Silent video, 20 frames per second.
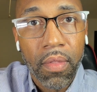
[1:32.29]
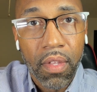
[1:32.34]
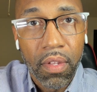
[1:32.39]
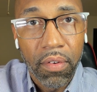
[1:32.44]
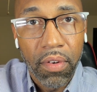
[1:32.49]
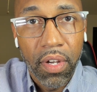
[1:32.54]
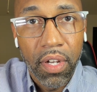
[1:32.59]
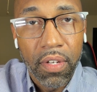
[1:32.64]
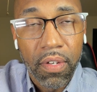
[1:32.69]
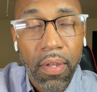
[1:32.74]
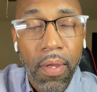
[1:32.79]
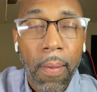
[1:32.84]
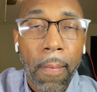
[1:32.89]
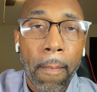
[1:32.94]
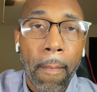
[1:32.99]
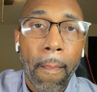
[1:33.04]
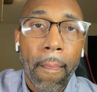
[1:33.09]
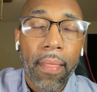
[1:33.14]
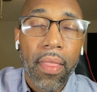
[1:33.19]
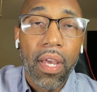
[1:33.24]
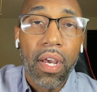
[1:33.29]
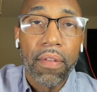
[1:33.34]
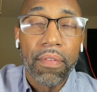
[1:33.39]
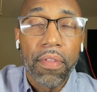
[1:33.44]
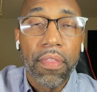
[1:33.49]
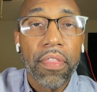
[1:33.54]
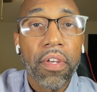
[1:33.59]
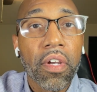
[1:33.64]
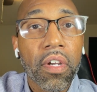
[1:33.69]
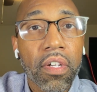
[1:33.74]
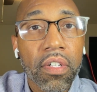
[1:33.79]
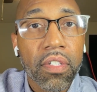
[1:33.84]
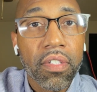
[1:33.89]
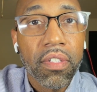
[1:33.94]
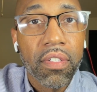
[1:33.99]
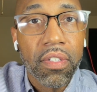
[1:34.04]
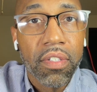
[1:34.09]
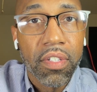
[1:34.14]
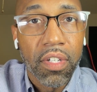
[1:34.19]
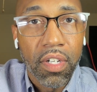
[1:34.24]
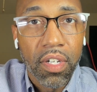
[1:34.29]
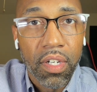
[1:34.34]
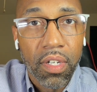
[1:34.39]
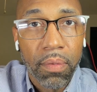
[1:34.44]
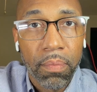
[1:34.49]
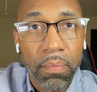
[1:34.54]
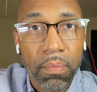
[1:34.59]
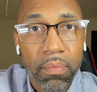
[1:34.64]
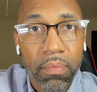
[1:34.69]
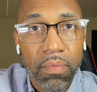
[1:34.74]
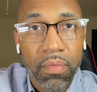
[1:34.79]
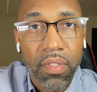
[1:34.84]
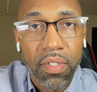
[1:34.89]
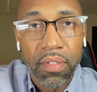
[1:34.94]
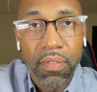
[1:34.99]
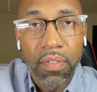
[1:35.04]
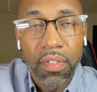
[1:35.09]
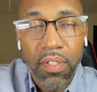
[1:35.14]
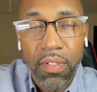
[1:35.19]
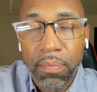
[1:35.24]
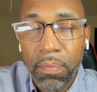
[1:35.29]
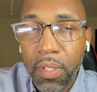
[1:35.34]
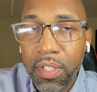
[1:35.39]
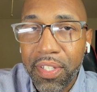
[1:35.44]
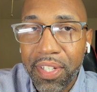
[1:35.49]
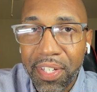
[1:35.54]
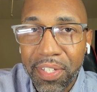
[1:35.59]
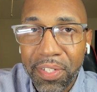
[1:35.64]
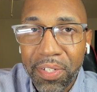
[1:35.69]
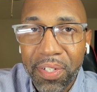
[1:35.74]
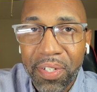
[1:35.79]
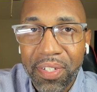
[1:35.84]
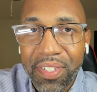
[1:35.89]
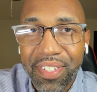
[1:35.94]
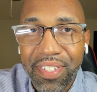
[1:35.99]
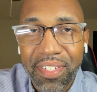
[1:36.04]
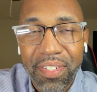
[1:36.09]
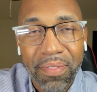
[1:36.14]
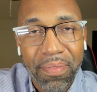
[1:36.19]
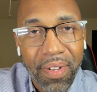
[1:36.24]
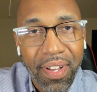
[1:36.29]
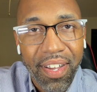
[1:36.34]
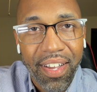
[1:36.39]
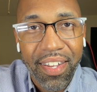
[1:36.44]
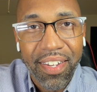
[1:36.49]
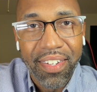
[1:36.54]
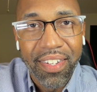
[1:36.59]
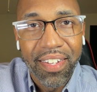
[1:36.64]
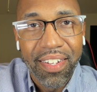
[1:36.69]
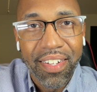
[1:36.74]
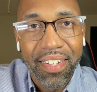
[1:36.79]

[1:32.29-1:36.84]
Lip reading: All right. Now, the third term is much easier to define.